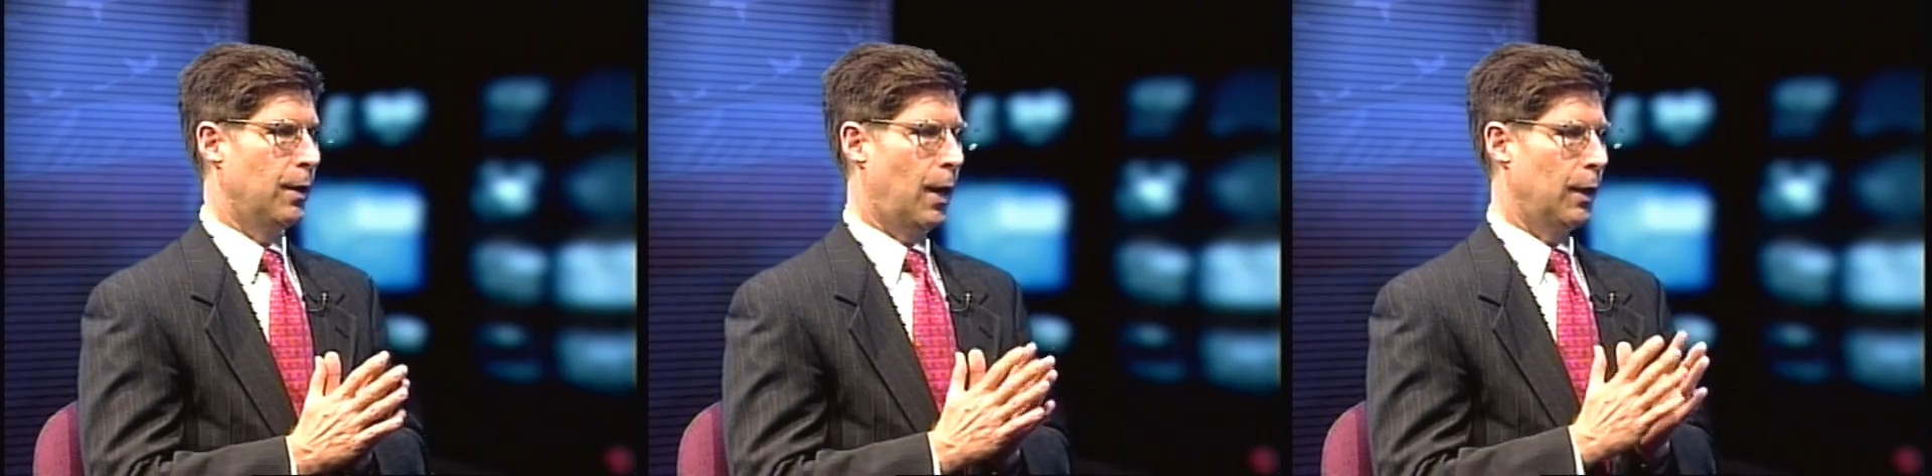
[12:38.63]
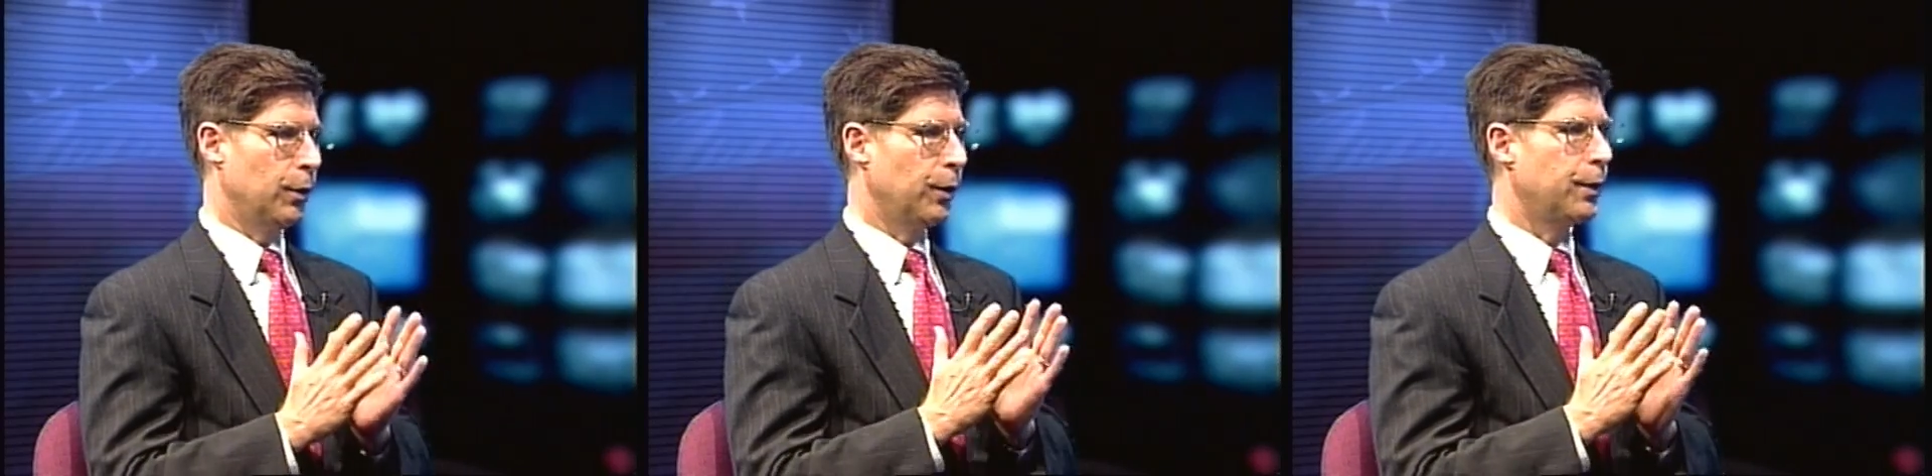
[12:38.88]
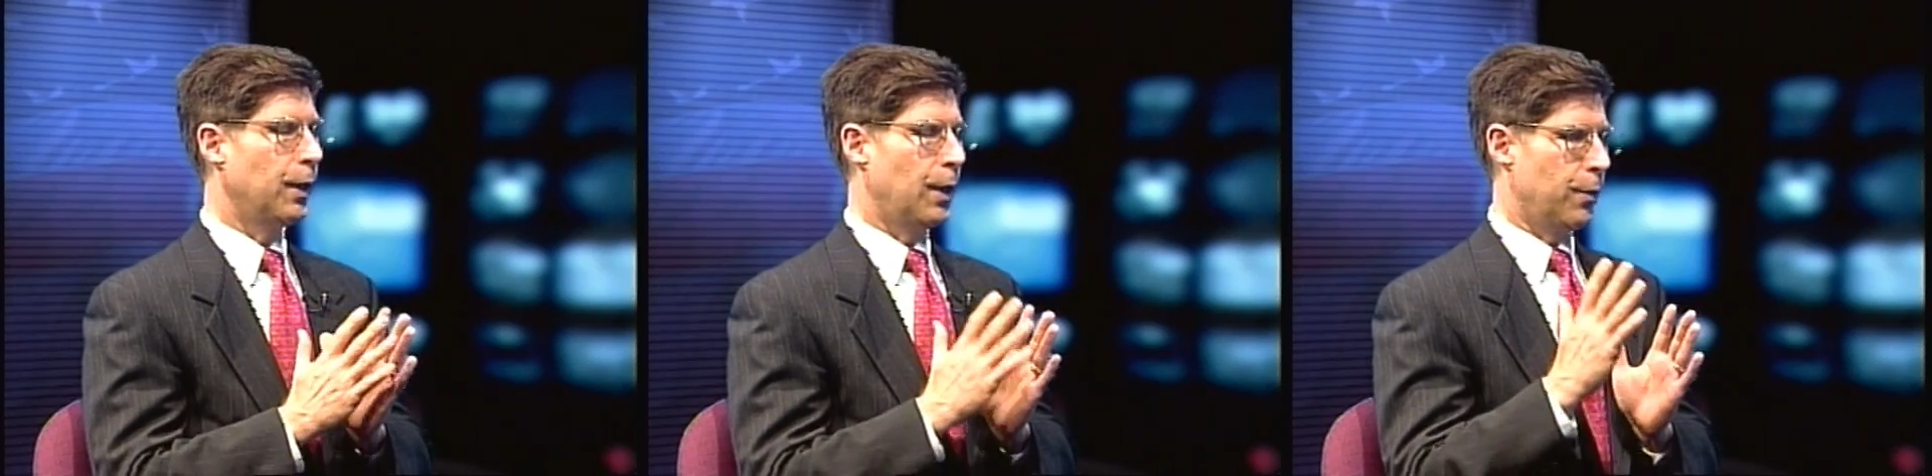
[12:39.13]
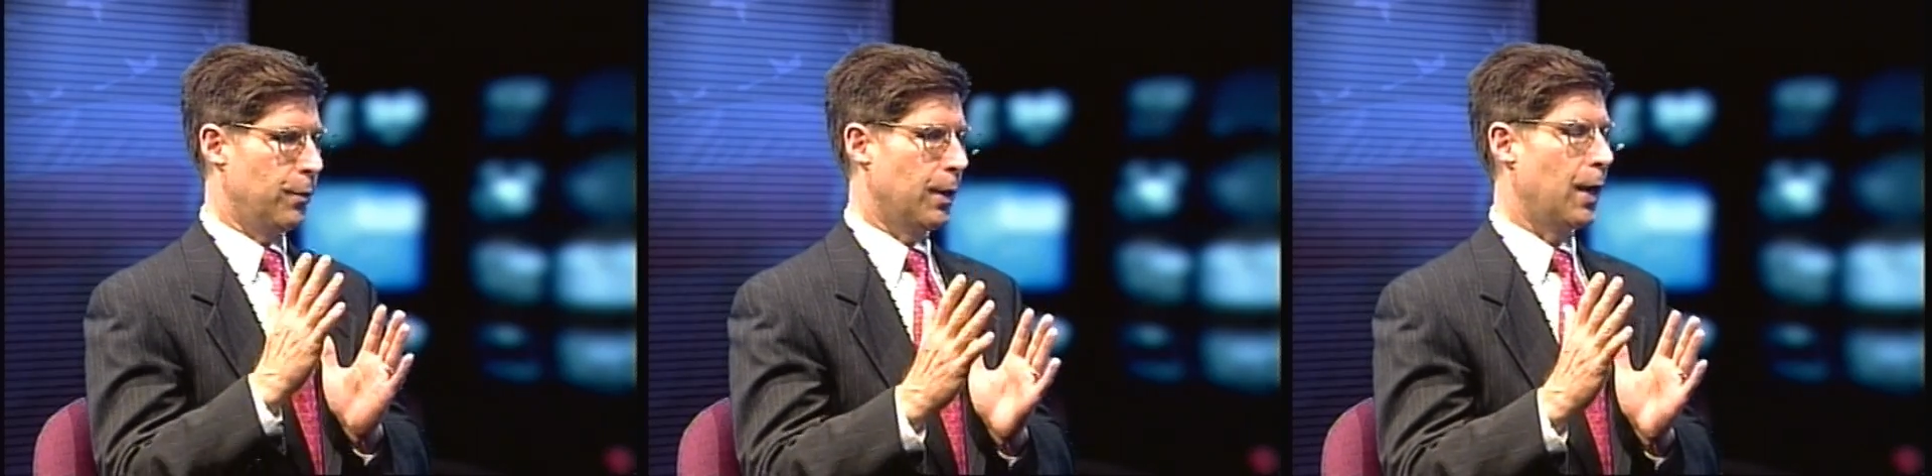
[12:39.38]
I looked at
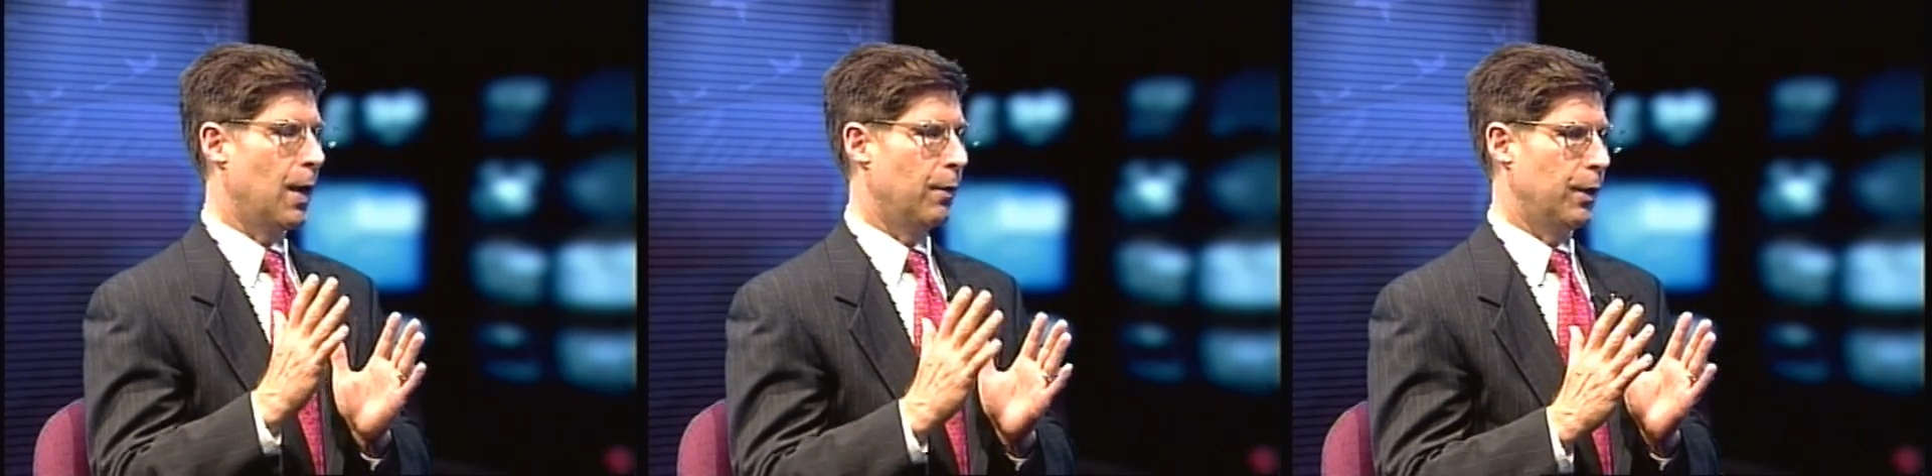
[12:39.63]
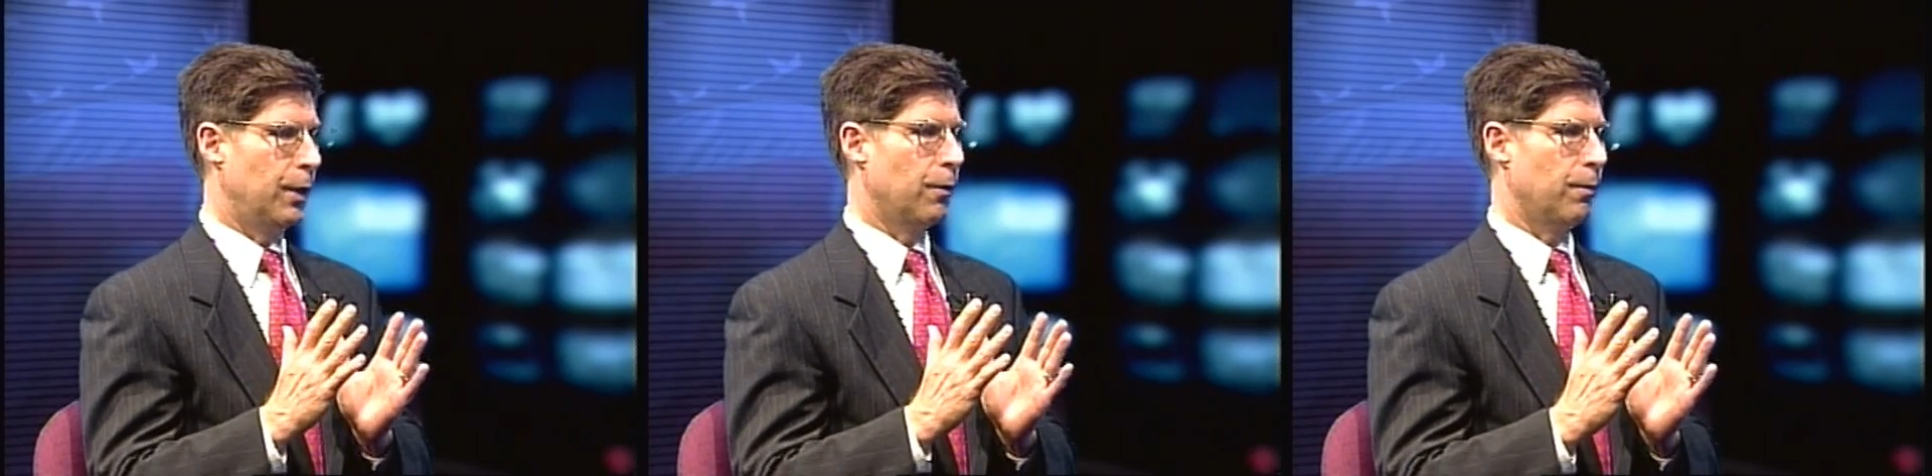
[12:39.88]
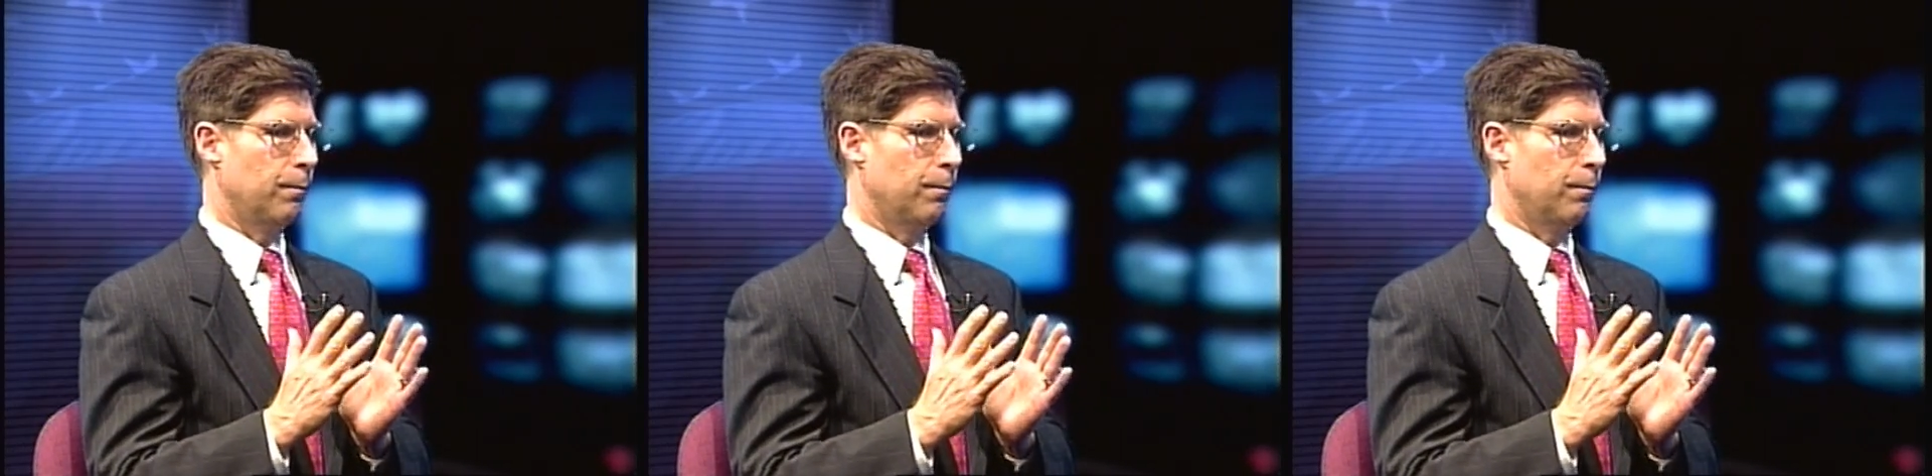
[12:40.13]
other counties